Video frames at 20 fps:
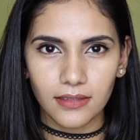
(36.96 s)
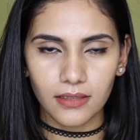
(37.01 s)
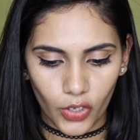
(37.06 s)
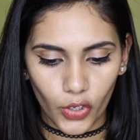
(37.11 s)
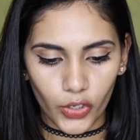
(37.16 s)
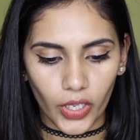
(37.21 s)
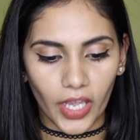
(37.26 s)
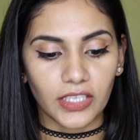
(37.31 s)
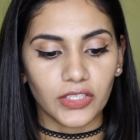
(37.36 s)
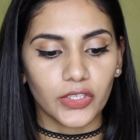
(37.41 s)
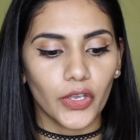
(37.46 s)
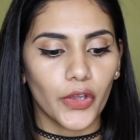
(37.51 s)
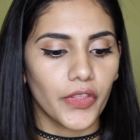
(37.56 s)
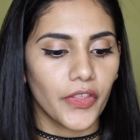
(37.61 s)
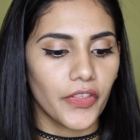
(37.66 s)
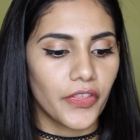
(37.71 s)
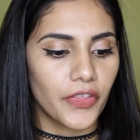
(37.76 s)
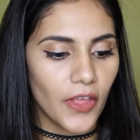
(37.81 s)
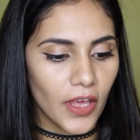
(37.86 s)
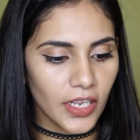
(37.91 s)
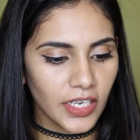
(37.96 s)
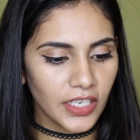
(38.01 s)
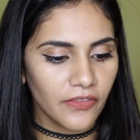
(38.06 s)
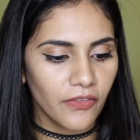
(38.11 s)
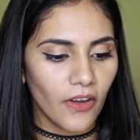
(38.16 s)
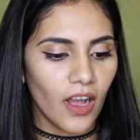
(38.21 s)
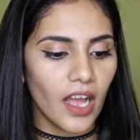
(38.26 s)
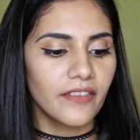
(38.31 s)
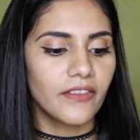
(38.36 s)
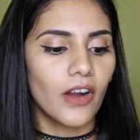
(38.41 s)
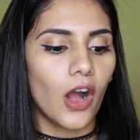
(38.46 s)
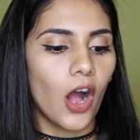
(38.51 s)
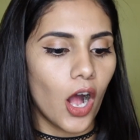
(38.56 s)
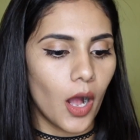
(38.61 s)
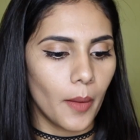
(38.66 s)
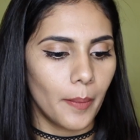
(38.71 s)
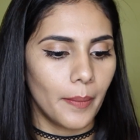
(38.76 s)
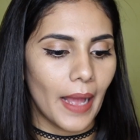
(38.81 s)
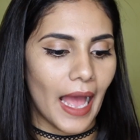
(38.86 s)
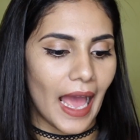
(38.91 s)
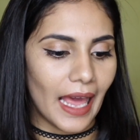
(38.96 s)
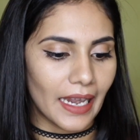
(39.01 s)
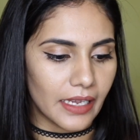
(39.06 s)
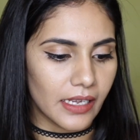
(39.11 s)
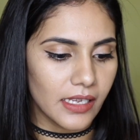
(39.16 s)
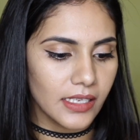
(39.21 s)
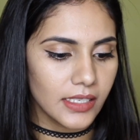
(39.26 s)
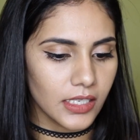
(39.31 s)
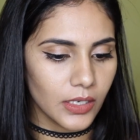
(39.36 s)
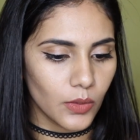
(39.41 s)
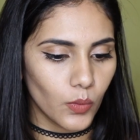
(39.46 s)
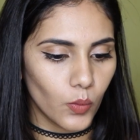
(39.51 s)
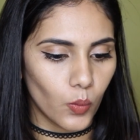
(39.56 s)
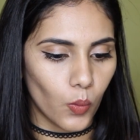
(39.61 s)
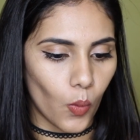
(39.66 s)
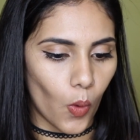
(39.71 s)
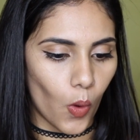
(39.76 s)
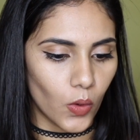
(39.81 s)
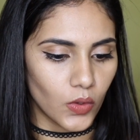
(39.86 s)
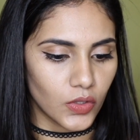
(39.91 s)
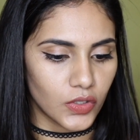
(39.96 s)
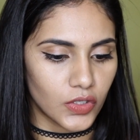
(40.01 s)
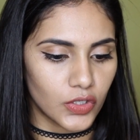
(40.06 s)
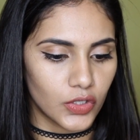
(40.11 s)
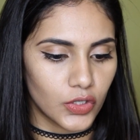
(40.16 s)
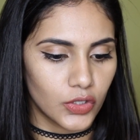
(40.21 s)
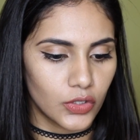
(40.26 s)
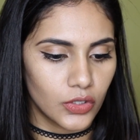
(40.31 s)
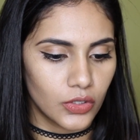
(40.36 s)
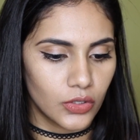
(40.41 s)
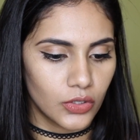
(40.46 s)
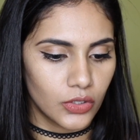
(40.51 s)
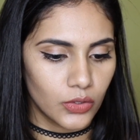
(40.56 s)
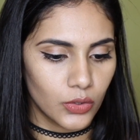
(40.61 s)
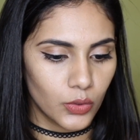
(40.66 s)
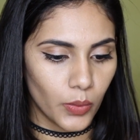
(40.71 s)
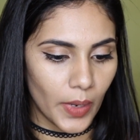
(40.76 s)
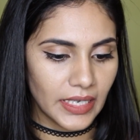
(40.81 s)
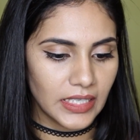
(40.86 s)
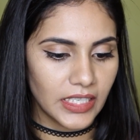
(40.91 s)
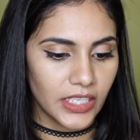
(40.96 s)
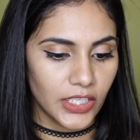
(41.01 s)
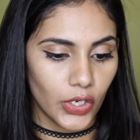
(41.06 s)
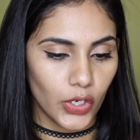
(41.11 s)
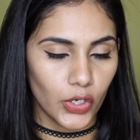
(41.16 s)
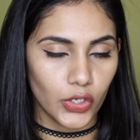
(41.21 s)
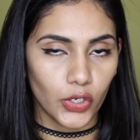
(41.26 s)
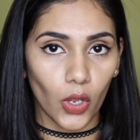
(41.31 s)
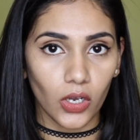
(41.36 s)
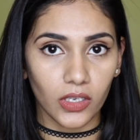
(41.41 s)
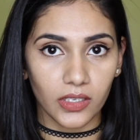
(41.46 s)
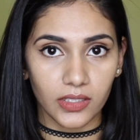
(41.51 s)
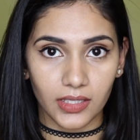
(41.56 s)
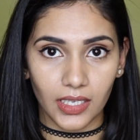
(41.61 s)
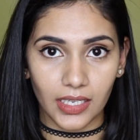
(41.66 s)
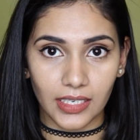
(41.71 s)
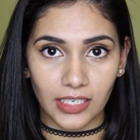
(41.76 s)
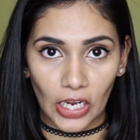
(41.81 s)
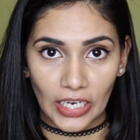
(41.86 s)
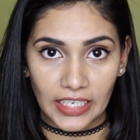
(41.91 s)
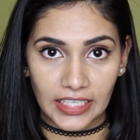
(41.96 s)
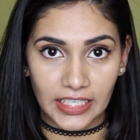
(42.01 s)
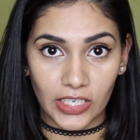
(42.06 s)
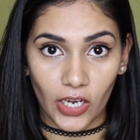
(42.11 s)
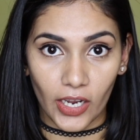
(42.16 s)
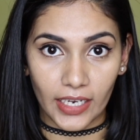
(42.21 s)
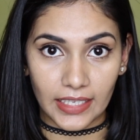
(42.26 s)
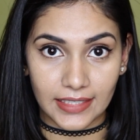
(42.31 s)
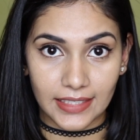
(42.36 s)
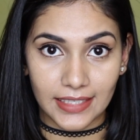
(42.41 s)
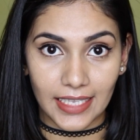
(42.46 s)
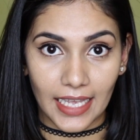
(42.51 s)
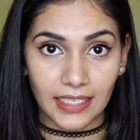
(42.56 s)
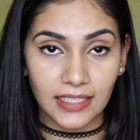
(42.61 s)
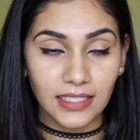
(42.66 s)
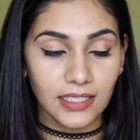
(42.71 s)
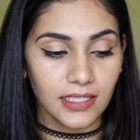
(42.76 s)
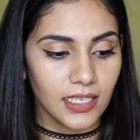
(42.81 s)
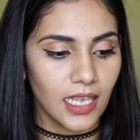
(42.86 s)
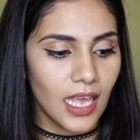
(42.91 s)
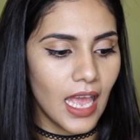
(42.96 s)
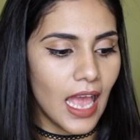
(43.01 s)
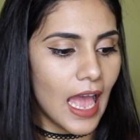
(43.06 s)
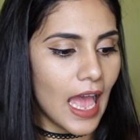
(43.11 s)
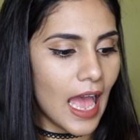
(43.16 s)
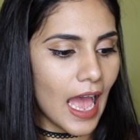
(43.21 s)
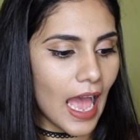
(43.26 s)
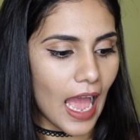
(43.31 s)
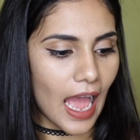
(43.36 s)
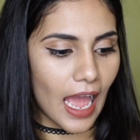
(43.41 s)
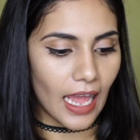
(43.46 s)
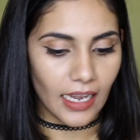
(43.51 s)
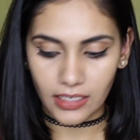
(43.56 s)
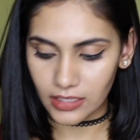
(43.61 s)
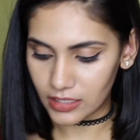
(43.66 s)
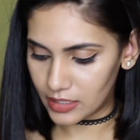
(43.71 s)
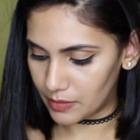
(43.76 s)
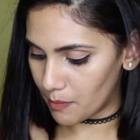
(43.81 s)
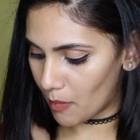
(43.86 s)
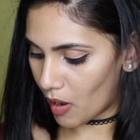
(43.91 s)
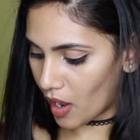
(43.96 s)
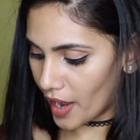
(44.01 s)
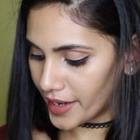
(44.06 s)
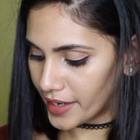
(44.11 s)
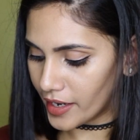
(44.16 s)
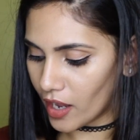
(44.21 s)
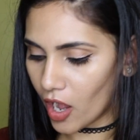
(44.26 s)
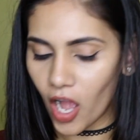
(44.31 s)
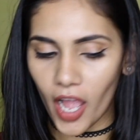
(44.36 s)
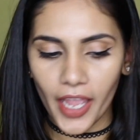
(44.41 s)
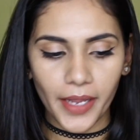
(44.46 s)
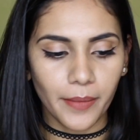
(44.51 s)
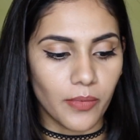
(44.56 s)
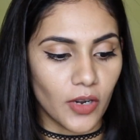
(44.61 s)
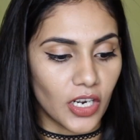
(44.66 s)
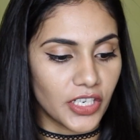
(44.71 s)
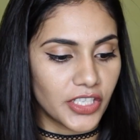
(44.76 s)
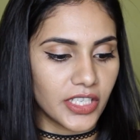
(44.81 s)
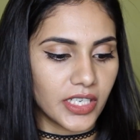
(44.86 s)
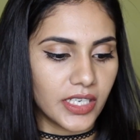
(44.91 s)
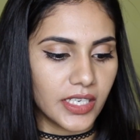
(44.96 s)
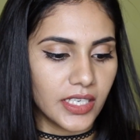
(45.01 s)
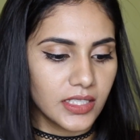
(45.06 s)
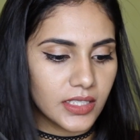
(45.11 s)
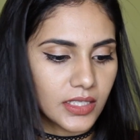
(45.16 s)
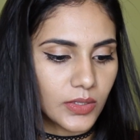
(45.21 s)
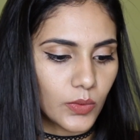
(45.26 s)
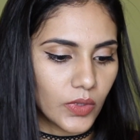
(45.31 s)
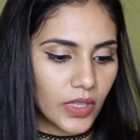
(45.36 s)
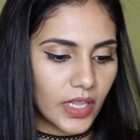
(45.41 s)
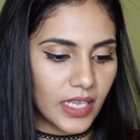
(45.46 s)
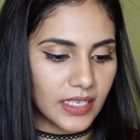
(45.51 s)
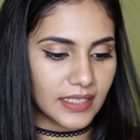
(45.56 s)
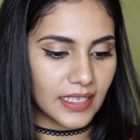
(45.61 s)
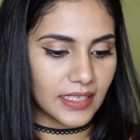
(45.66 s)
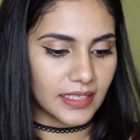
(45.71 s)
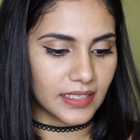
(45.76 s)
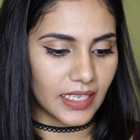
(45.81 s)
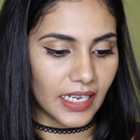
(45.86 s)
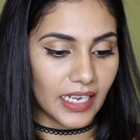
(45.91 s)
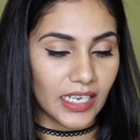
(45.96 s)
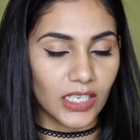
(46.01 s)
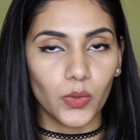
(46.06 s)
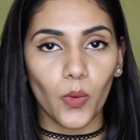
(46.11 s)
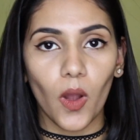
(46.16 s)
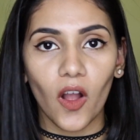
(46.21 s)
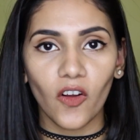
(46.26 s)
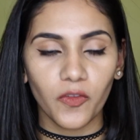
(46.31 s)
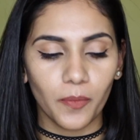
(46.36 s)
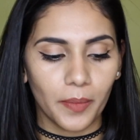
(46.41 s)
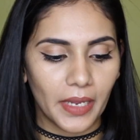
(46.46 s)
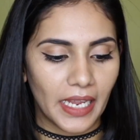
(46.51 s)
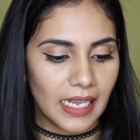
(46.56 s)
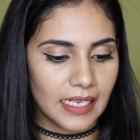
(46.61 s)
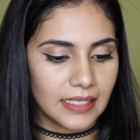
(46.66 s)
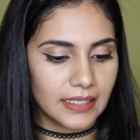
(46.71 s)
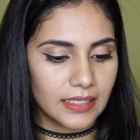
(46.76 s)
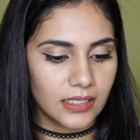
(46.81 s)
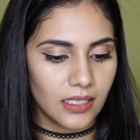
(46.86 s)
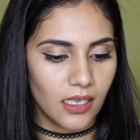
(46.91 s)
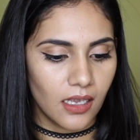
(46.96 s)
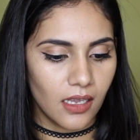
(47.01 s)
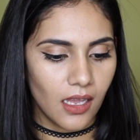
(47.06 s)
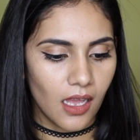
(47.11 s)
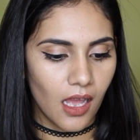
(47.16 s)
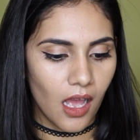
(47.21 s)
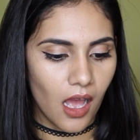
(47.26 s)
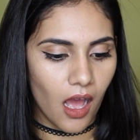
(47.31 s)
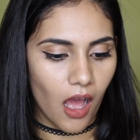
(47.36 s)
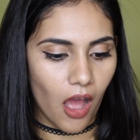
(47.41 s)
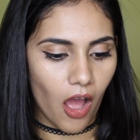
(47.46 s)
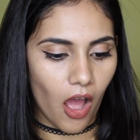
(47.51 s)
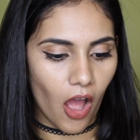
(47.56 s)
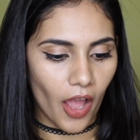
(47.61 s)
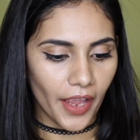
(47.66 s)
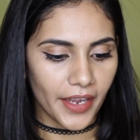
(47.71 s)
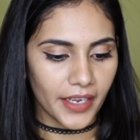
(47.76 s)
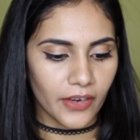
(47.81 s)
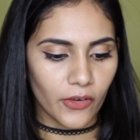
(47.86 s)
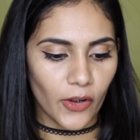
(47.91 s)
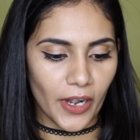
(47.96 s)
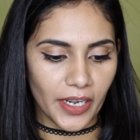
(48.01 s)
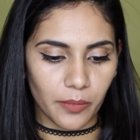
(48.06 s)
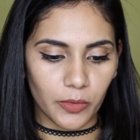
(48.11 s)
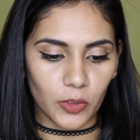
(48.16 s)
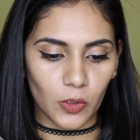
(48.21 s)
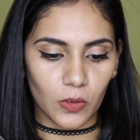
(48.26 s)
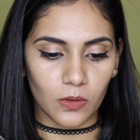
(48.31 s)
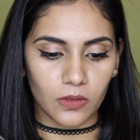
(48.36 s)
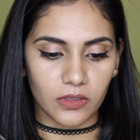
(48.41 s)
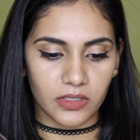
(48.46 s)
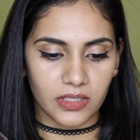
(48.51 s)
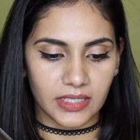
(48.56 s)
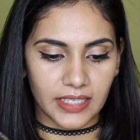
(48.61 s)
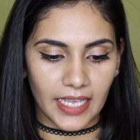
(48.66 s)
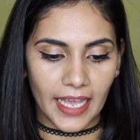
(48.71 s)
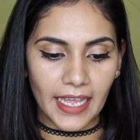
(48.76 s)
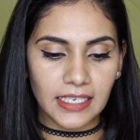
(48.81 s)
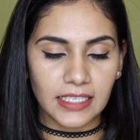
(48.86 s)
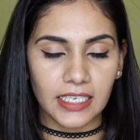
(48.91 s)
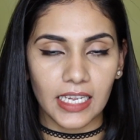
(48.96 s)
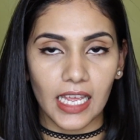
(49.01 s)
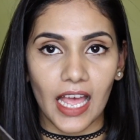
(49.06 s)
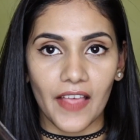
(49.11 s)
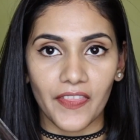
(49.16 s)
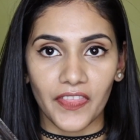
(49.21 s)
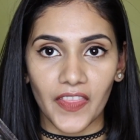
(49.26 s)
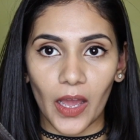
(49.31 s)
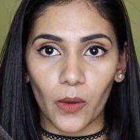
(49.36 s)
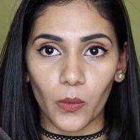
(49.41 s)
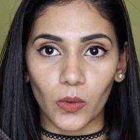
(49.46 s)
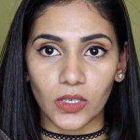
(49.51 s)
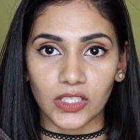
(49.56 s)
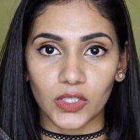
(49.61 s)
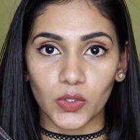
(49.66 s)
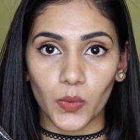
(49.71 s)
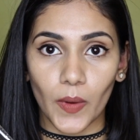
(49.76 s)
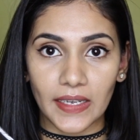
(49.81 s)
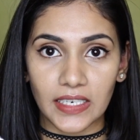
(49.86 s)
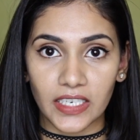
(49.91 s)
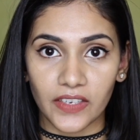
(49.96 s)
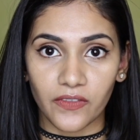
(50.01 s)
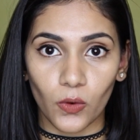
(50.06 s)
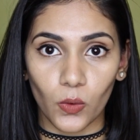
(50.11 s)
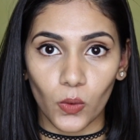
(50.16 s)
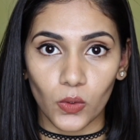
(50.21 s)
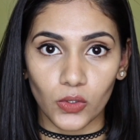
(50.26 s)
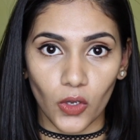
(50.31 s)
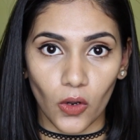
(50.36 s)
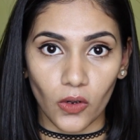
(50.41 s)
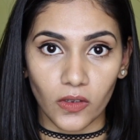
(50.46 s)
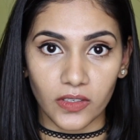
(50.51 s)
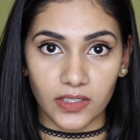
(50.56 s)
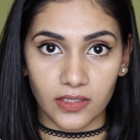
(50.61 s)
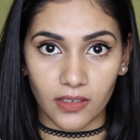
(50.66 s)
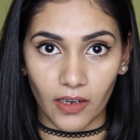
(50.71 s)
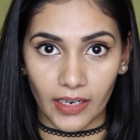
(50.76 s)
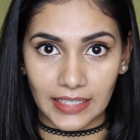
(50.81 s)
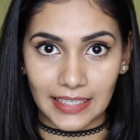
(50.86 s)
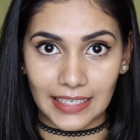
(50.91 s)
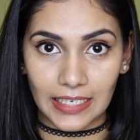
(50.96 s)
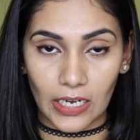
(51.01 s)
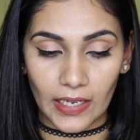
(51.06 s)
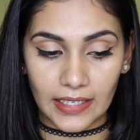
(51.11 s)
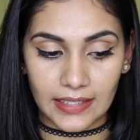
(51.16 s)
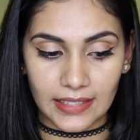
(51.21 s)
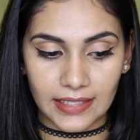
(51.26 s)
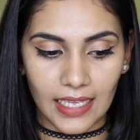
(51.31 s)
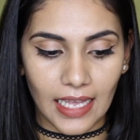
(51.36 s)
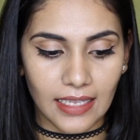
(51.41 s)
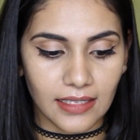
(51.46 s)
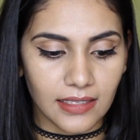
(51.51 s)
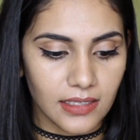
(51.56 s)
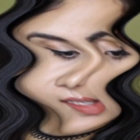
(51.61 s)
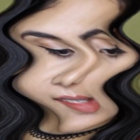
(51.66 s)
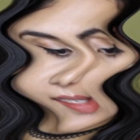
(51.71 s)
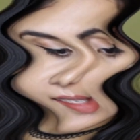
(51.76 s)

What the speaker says: Okay, so the 35R palette was $22.99 and my eye brushes, this is the 12-piece Eye Credible set, and that was $24.99.